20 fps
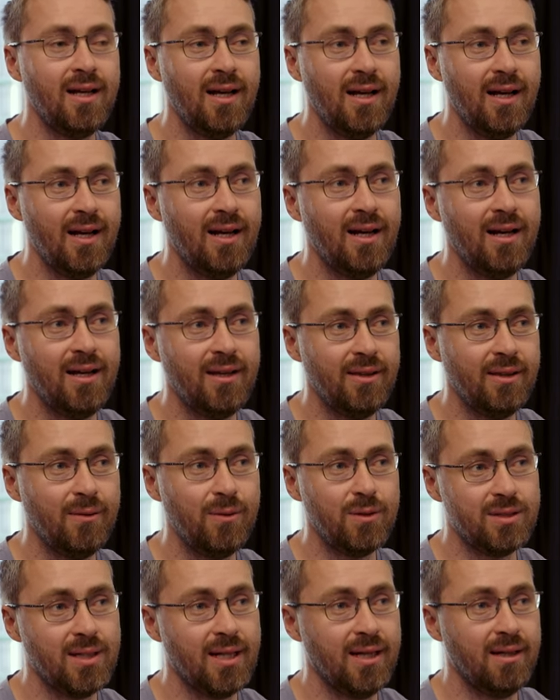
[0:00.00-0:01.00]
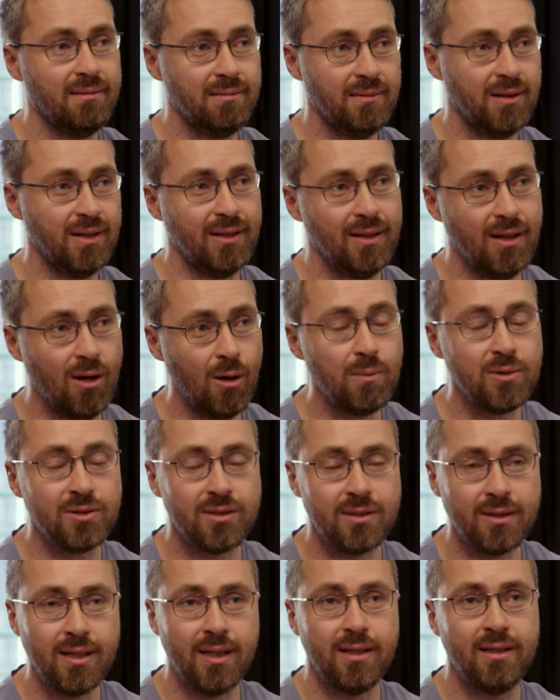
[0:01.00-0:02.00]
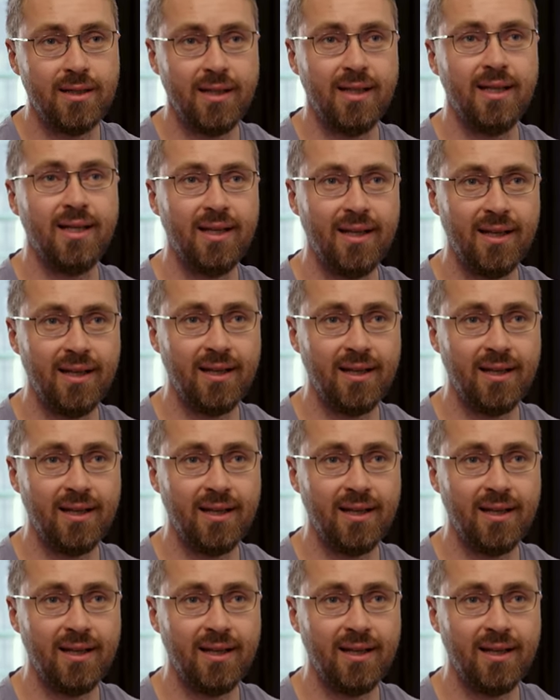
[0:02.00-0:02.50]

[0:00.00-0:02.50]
there was like almost nothing.